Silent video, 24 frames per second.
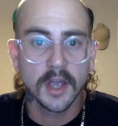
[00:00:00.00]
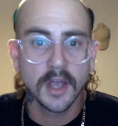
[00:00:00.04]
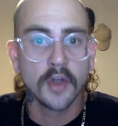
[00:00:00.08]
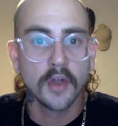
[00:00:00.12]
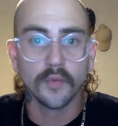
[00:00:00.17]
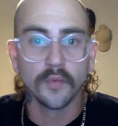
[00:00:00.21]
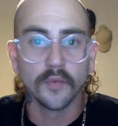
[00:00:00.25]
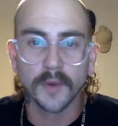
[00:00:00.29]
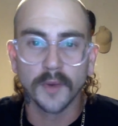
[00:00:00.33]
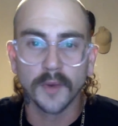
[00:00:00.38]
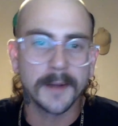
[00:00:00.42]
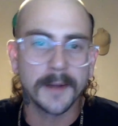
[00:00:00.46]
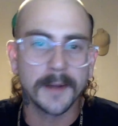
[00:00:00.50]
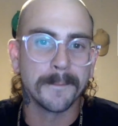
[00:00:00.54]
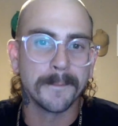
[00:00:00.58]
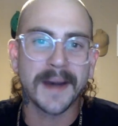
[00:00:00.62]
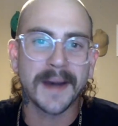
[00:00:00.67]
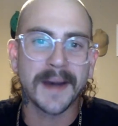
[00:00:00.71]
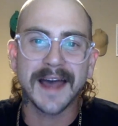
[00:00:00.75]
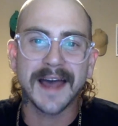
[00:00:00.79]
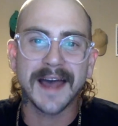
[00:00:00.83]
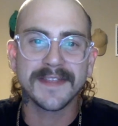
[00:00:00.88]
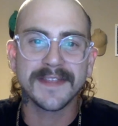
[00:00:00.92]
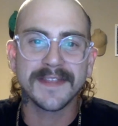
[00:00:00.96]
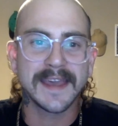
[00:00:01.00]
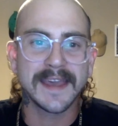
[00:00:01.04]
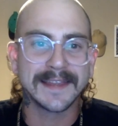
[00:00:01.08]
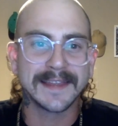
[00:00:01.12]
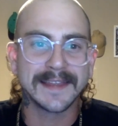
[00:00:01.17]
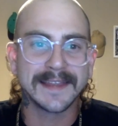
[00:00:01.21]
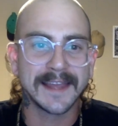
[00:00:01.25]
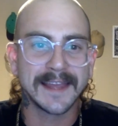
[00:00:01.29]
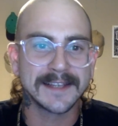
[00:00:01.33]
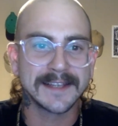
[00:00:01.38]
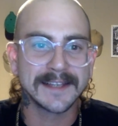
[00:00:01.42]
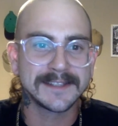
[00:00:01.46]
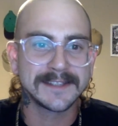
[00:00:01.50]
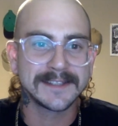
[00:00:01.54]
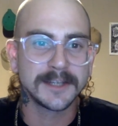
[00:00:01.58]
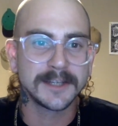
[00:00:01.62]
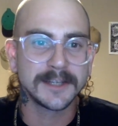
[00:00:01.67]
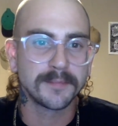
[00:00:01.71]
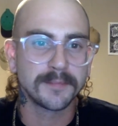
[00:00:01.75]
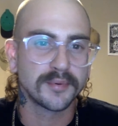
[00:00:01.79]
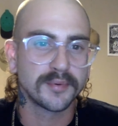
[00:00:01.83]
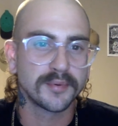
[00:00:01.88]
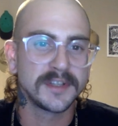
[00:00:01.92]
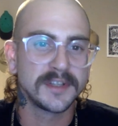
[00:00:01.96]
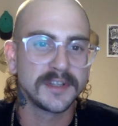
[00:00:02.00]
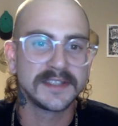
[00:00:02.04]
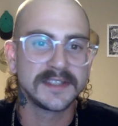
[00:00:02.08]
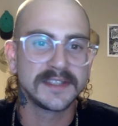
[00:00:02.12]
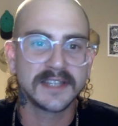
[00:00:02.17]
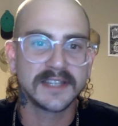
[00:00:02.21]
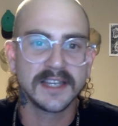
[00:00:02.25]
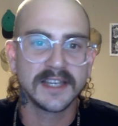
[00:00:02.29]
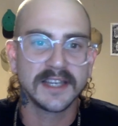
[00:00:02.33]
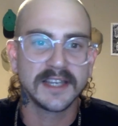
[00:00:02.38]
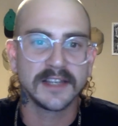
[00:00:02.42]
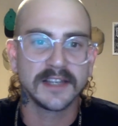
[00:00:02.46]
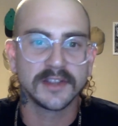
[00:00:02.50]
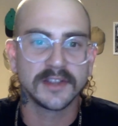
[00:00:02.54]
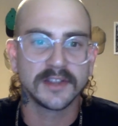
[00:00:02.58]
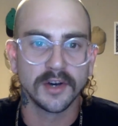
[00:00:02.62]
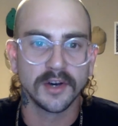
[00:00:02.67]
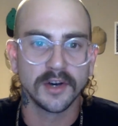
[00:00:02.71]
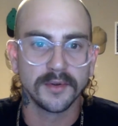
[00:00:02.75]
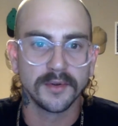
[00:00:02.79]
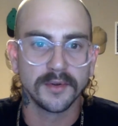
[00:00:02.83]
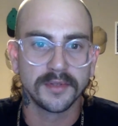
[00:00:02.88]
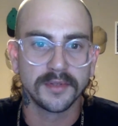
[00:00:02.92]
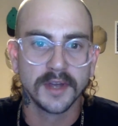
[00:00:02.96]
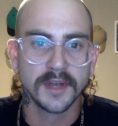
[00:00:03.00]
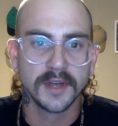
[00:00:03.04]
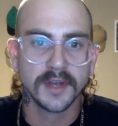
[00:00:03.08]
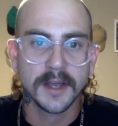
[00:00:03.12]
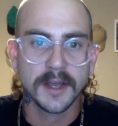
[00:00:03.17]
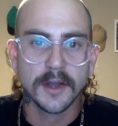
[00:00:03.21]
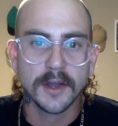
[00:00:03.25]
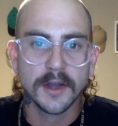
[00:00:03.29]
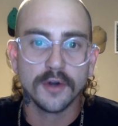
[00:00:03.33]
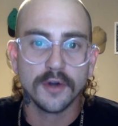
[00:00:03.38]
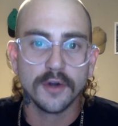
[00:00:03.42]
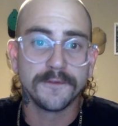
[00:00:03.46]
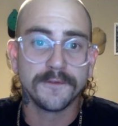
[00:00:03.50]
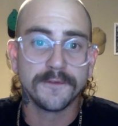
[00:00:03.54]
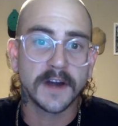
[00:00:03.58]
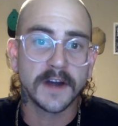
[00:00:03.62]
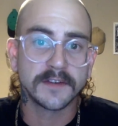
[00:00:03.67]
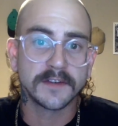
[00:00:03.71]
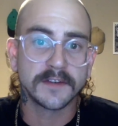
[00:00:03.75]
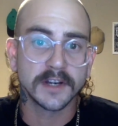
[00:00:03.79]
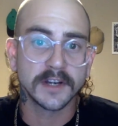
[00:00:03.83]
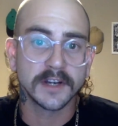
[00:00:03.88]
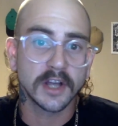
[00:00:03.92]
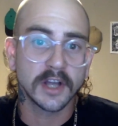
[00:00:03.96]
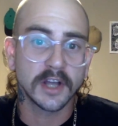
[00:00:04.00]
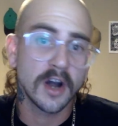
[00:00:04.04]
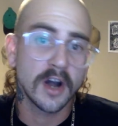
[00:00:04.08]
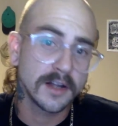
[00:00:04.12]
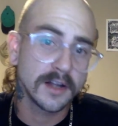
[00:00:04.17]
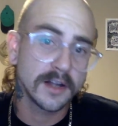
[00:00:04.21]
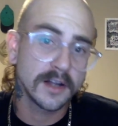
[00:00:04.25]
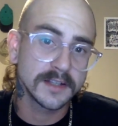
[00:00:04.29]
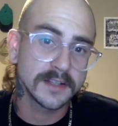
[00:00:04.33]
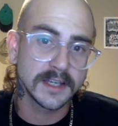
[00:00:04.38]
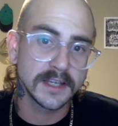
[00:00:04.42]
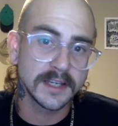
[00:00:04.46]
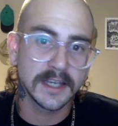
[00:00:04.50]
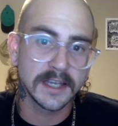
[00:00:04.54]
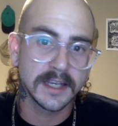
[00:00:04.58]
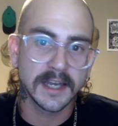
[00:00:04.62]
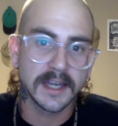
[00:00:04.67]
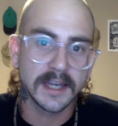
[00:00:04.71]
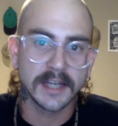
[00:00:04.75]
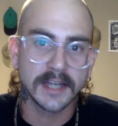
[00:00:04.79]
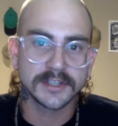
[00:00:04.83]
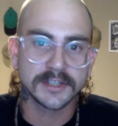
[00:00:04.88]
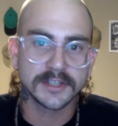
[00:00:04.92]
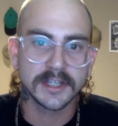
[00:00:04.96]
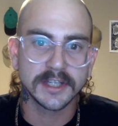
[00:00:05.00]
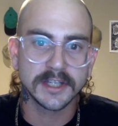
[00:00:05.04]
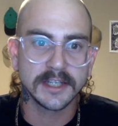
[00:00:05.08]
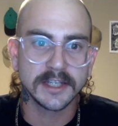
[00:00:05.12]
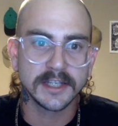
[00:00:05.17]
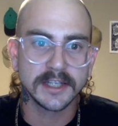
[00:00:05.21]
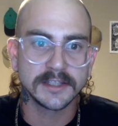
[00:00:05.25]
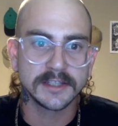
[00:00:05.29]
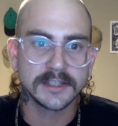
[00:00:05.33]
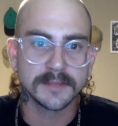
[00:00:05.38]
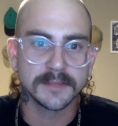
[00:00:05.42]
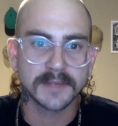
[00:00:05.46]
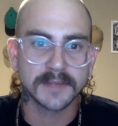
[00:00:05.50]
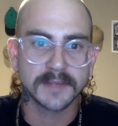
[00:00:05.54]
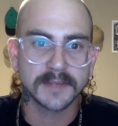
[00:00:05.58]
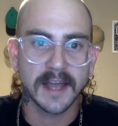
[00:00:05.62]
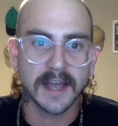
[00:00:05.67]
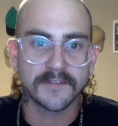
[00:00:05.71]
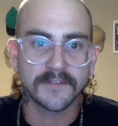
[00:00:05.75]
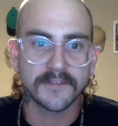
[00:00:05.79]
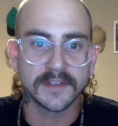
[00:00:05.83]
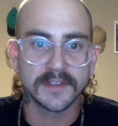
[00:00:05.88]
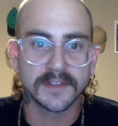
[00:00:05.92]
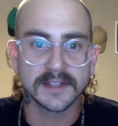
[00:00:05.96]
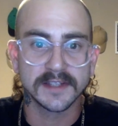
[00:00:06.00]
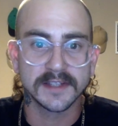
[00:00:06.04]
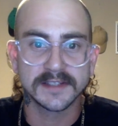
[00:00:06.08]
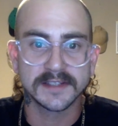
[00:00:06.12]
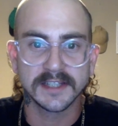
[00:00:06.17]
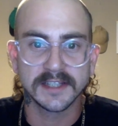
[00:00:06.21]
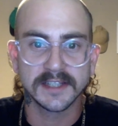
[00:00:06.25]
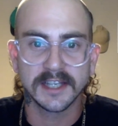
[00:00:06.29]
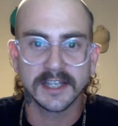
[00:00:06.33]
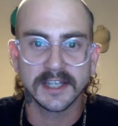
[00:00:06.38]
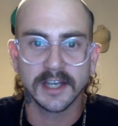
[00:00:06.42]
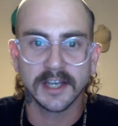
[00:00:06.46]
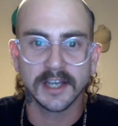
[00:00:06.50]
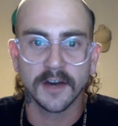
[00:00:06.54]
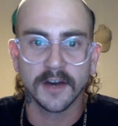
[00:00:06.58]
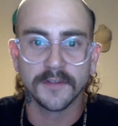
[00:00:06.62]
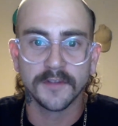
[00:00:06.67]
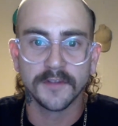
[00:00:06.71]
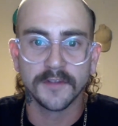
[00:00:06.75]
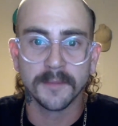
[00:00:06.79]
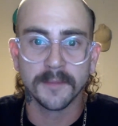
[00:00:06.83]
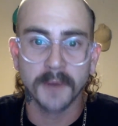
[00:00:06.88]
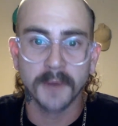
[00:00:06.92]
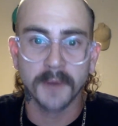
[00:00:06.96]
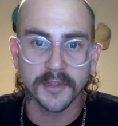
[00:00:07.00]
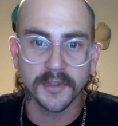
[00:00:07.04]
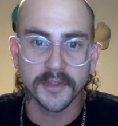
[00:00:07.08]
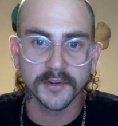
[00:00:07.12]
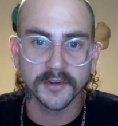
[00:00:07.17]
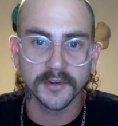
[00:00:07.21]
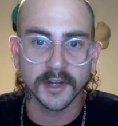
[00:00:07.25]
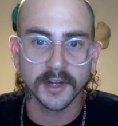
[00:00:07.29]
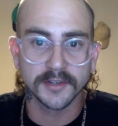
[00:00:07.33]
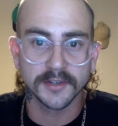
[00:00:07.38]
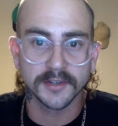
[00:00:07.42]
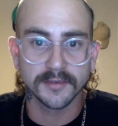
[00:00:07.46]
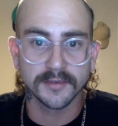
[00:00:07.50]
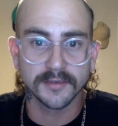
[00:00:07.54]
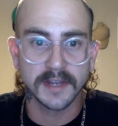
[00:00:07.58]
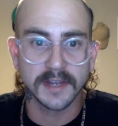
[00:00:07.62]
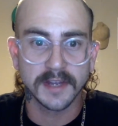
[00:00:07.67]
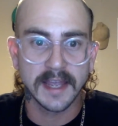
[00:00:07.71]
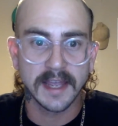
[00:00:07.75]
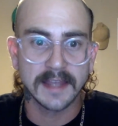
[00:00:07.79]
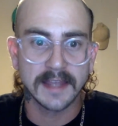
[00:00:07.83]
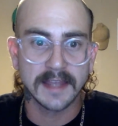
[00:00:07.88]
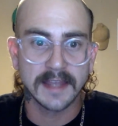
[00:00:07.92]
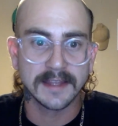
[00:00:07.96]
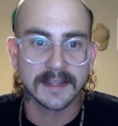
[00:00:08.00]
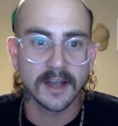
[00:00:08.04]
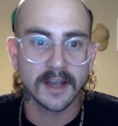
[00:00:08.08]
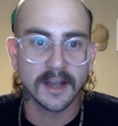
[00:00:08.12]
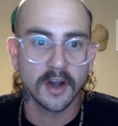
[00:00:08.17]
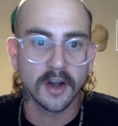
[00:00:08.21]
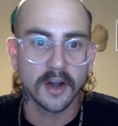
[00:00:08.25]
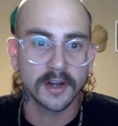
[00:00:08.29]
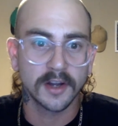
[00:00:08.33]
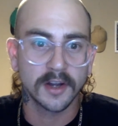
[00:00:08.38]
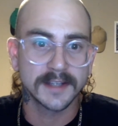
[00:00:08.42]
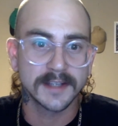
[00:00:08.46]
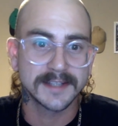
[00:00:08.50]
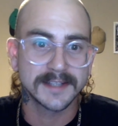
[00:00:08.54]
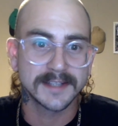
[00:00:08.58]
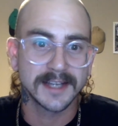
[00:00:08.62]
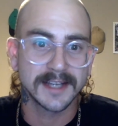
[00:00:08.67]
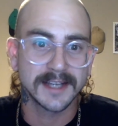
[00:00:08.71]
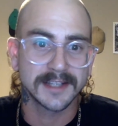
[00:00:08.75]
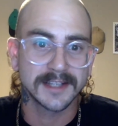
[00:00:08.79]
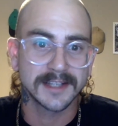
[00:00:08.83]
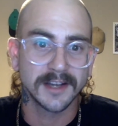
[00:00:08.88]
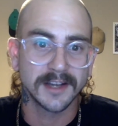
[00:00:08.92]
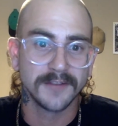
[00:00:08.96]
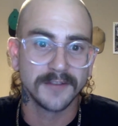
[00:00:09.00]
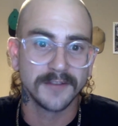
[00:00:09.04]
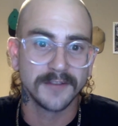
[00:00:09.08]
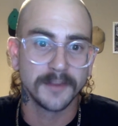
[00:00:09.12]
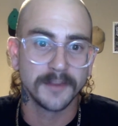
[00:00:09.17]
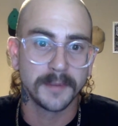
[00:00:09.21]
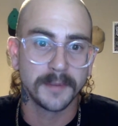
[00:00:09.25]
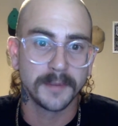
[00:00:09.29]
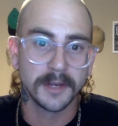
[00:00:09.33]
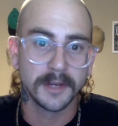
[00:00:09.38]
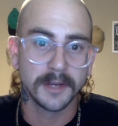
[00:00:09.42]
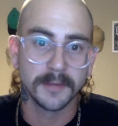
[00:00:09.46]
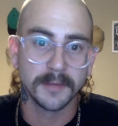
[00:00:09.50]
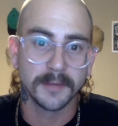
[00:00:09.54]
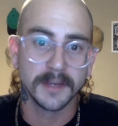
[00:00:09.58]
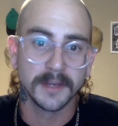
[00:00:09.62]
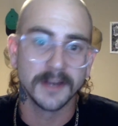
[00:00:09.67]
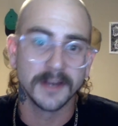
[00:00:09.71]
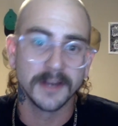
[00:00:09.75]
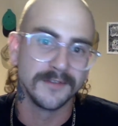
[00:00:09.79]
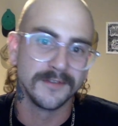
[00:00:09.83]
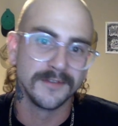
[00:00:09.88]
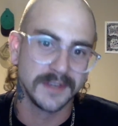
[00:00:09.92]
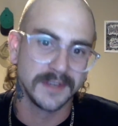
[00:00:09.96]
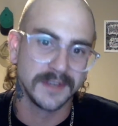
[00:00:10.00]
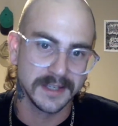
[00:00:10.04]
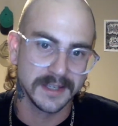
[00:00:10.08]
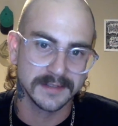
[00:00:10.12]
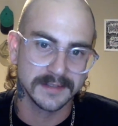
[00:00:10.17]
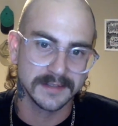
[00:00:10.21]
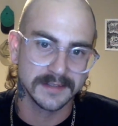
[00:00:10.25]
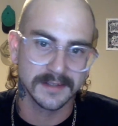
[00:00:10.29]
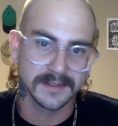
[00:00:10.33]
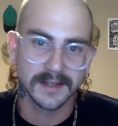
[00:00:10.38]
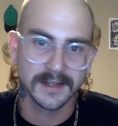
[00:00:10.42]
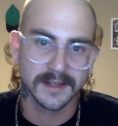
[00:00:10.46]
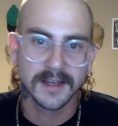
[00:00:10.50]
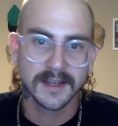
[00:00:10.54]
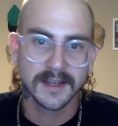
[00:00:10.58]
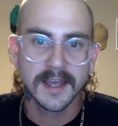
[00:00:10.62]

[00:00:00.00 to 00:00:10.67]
written by the Atlantean priest king Thoth, who founded a colony in ancient Egypt after the sinking of the mother country and the architect of the Pyramid of Giza.